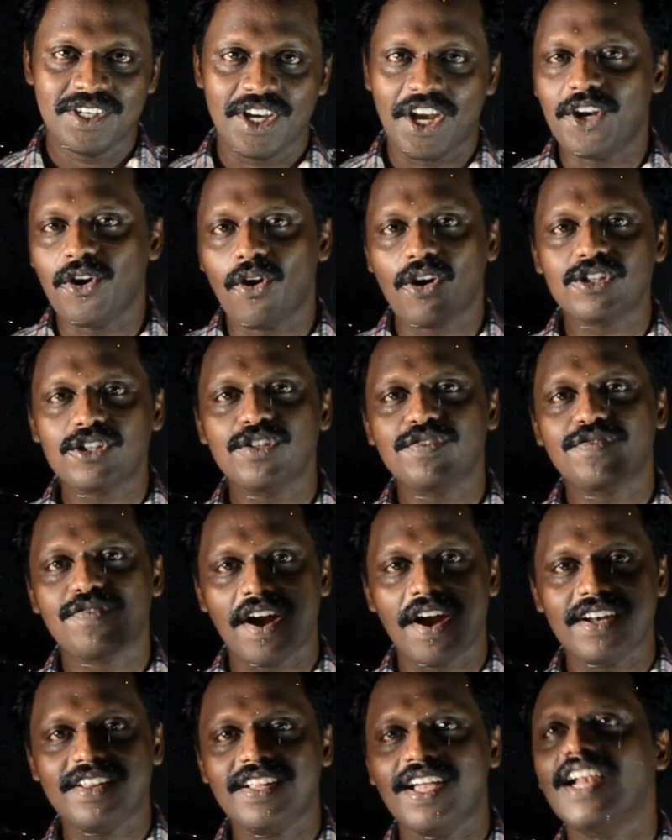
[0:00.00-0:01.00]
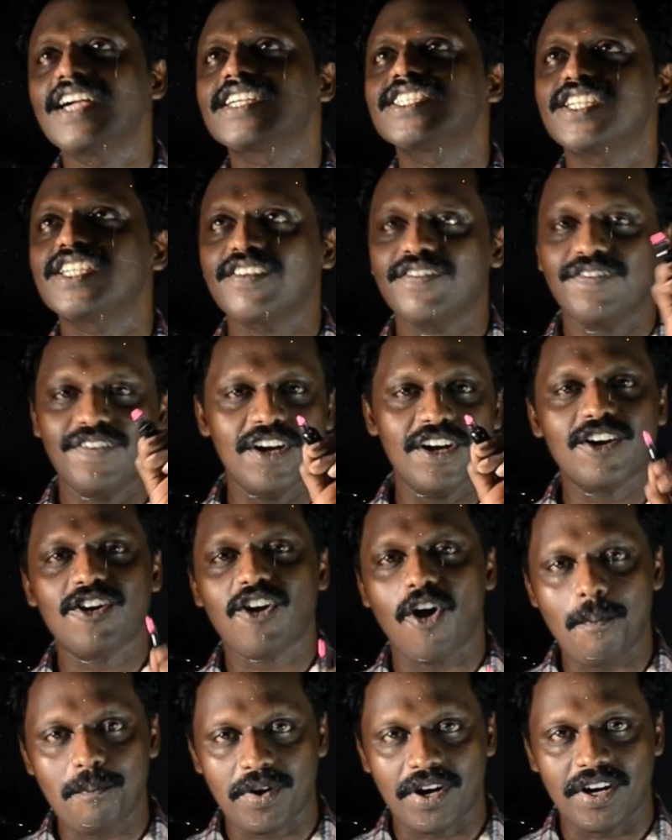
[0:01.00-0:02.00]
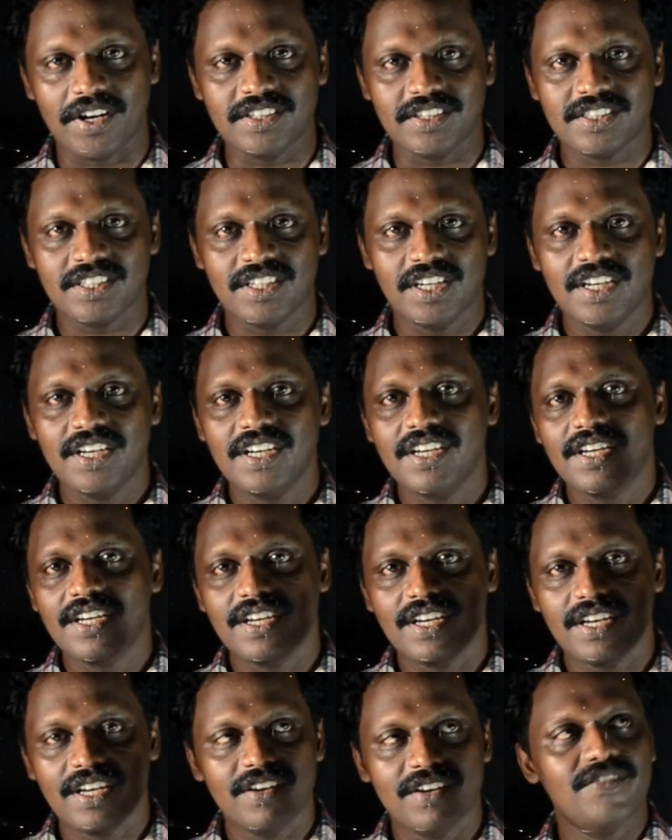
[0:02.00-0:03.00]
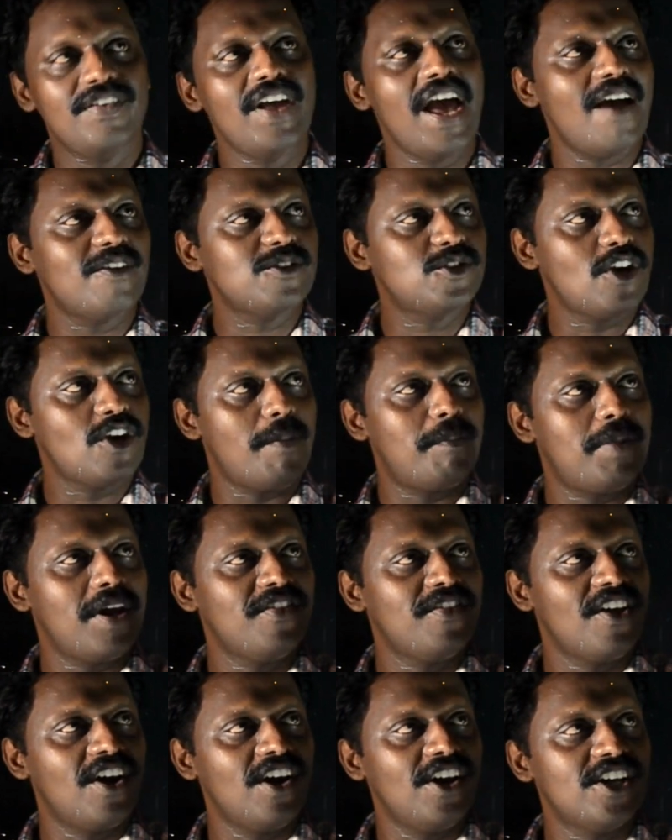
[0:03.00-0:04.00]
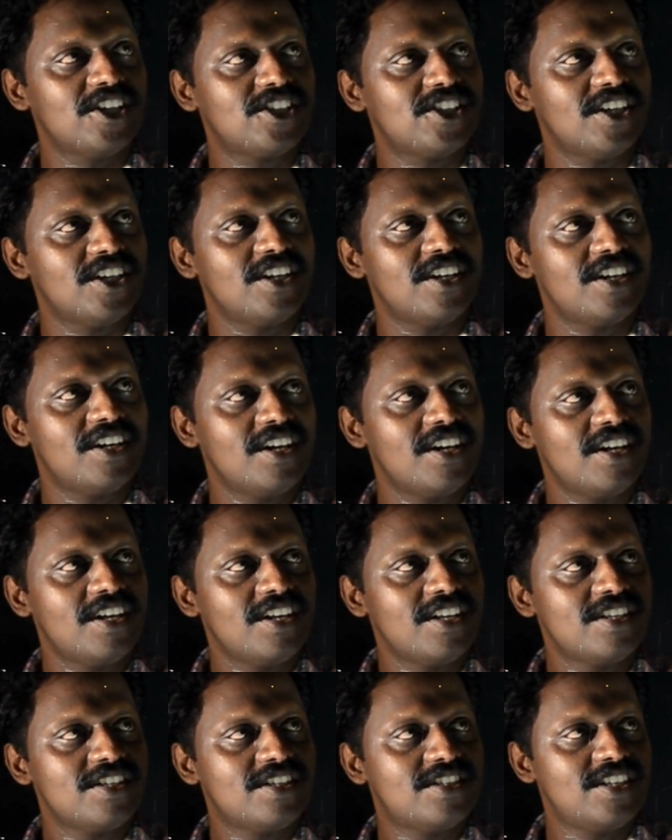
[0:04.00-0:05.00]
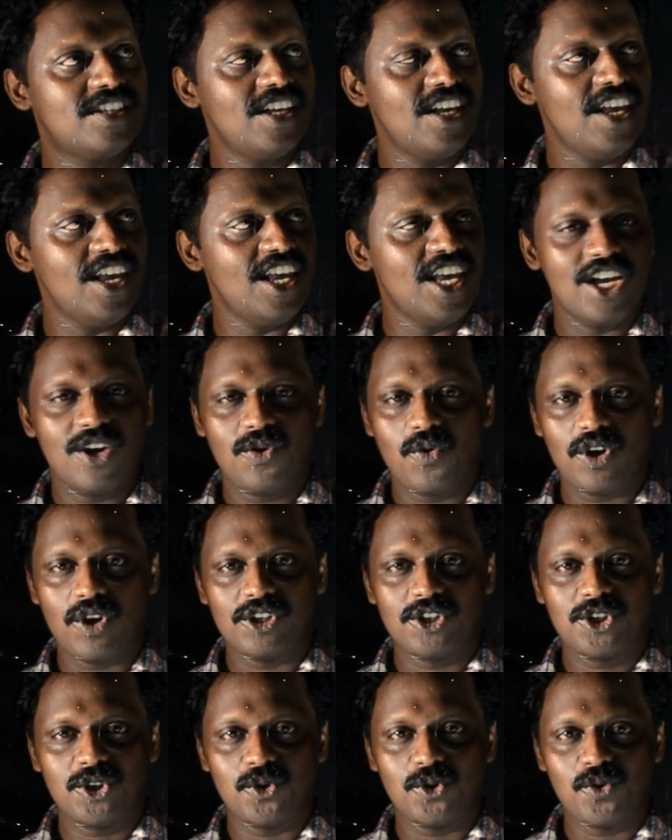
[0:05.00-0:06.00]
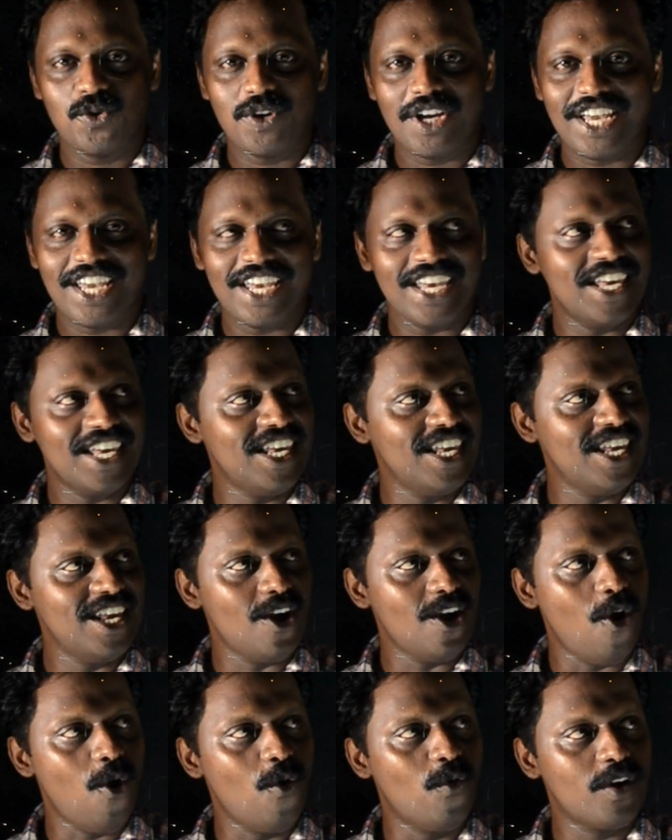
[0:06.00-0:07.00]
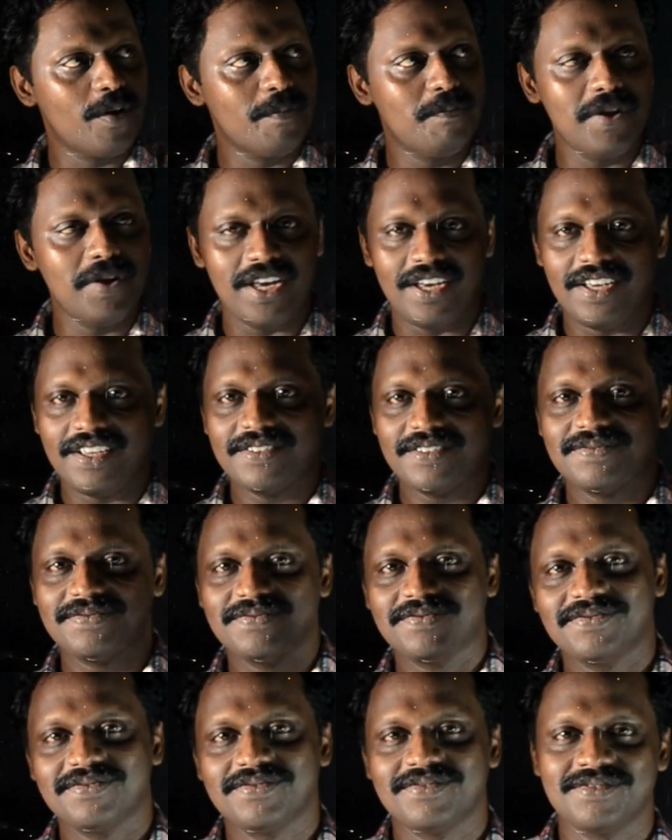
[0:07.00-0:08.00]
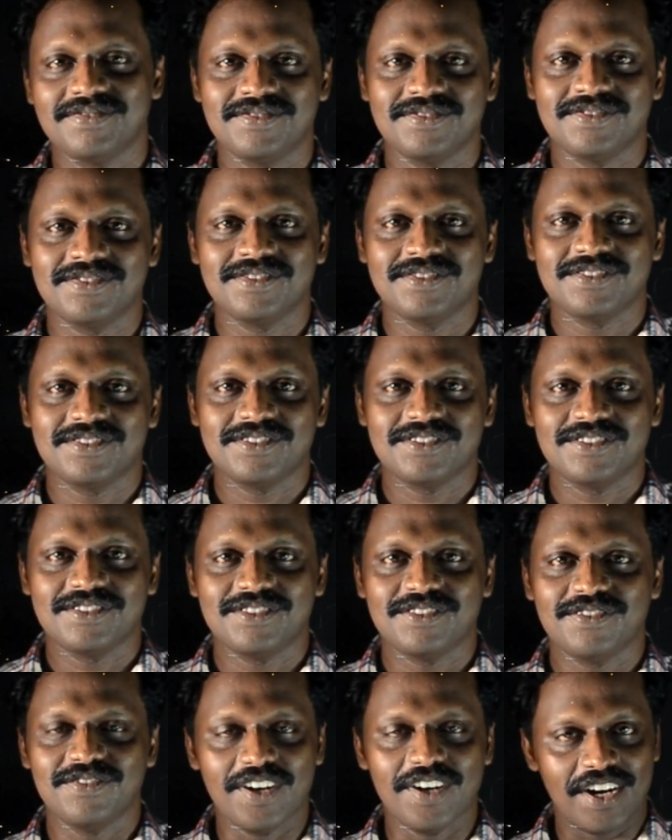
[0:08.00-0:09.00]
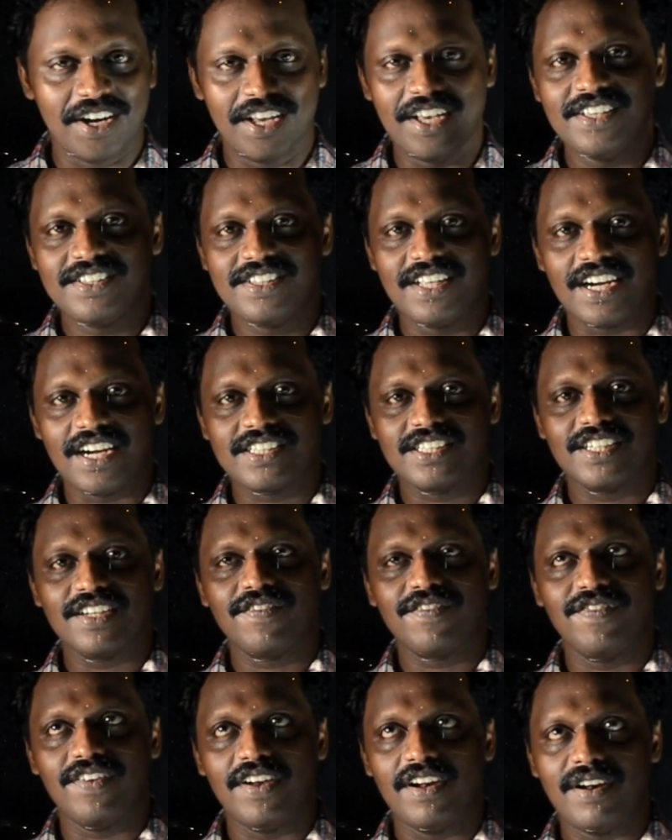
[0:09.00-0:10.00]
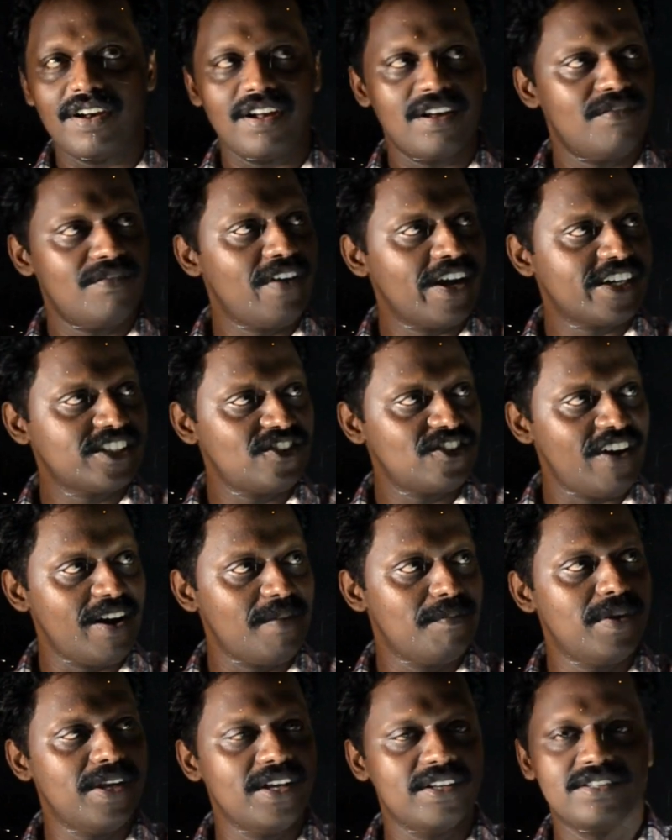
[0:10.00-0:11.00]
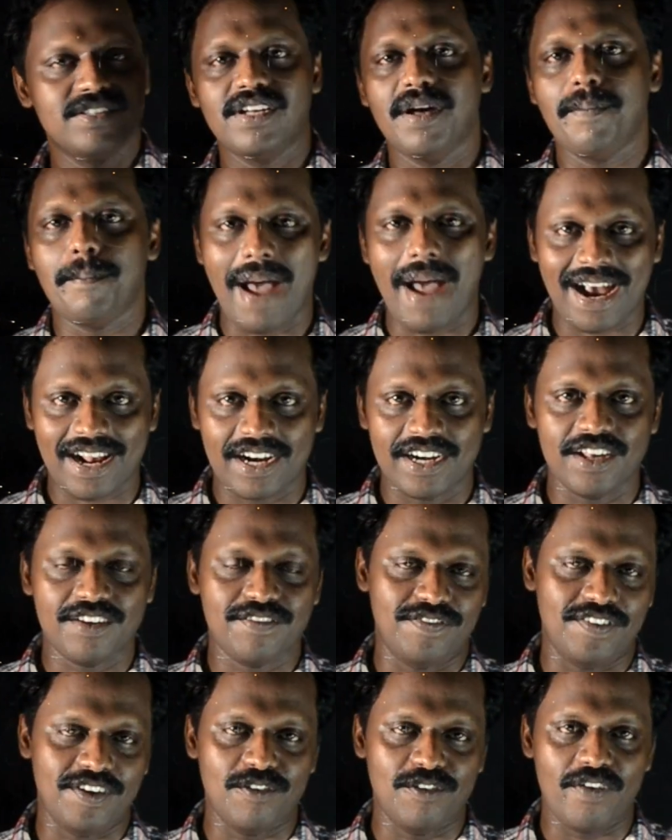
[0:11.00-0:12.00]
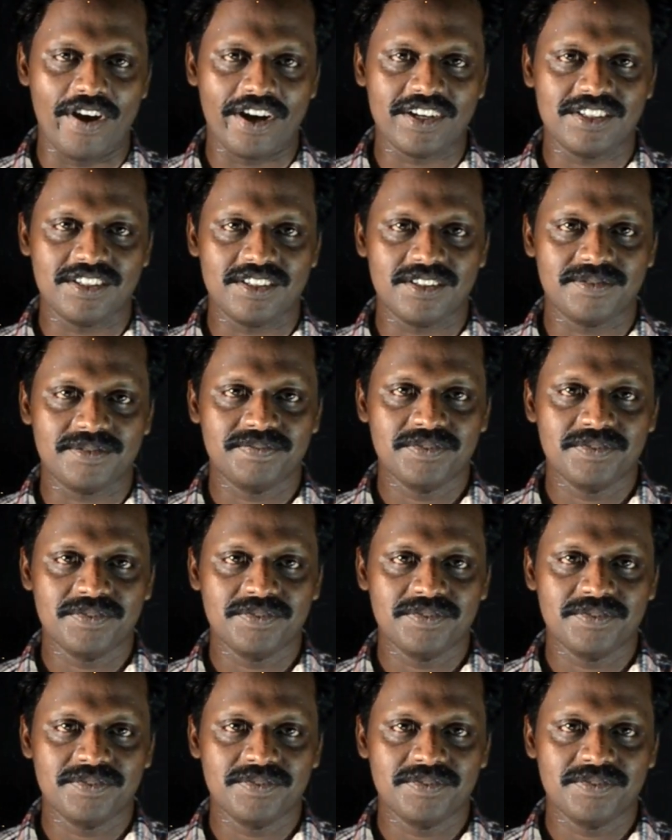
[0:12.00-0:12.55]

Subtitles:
In order to find the electric field component, we have to apply the relation C equal to E over B, where E is the electric field vector and B is the magnetic field vector.